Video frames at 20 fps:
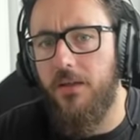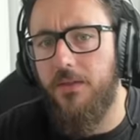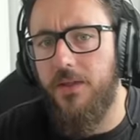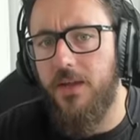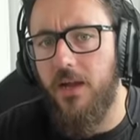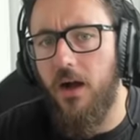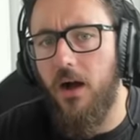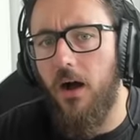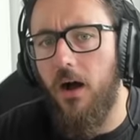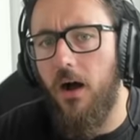
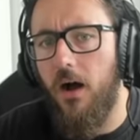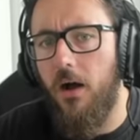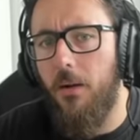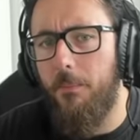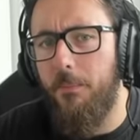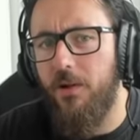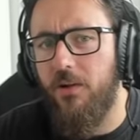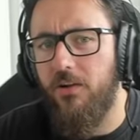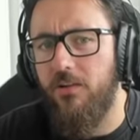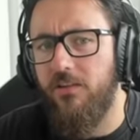the R
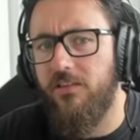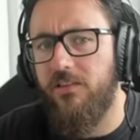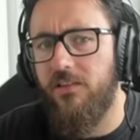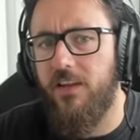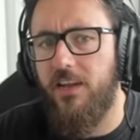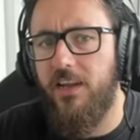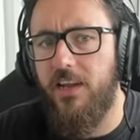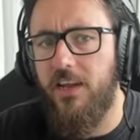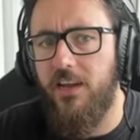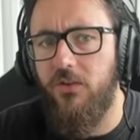because
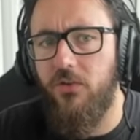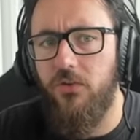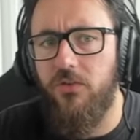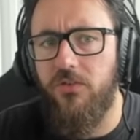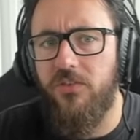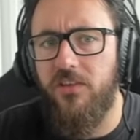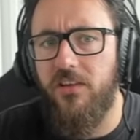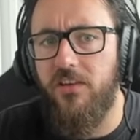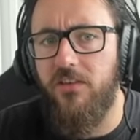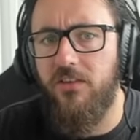he
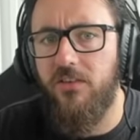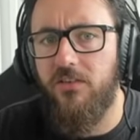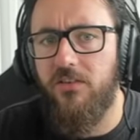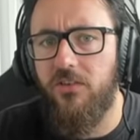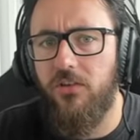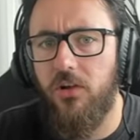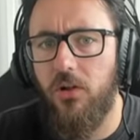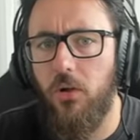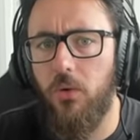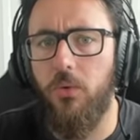used his
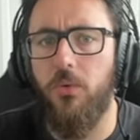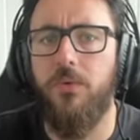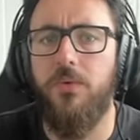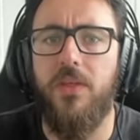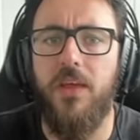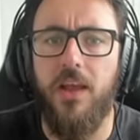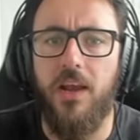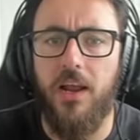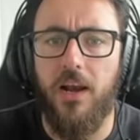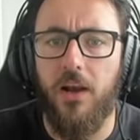clone thing,